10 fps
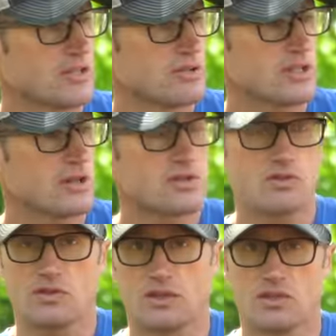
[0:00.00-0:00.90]
used those
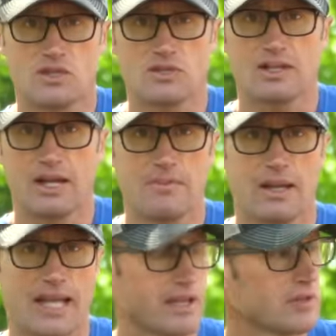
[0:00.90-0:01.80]
for just kind of
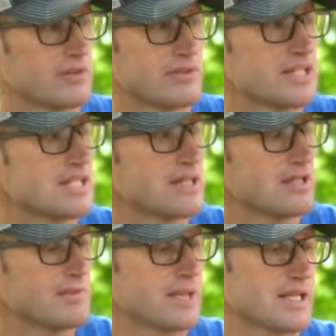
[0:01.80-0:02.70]
mechanical venting
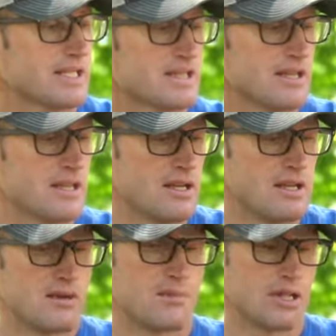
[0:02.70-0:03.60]
on the pants,
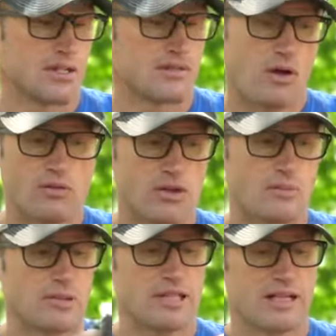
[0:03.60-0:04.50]
but
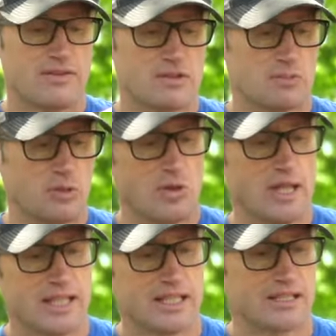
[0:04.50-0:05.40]
overall pretty comfortable.
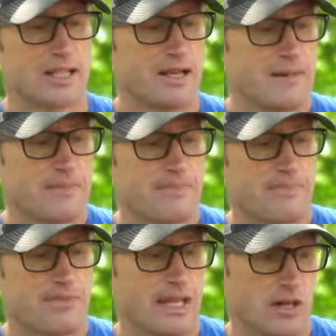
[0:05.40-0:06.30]
And
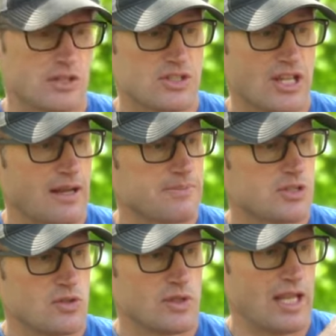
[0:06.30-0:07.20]
they are set up
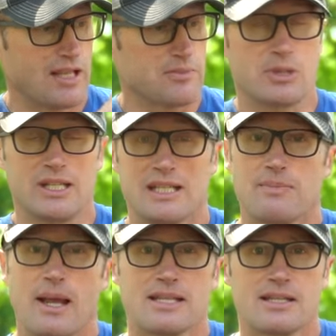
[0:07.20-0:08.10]
so you can put knee
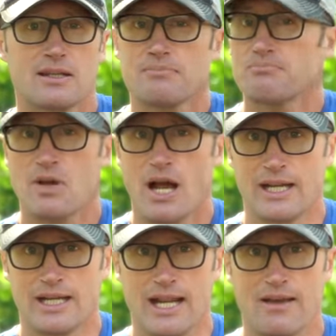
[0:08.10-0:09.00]
pads in them.
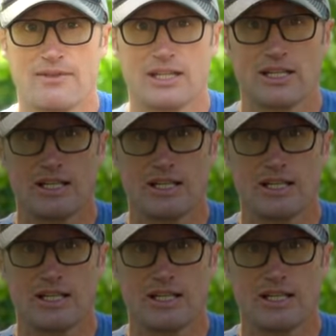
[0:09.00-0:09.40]
I didn't have any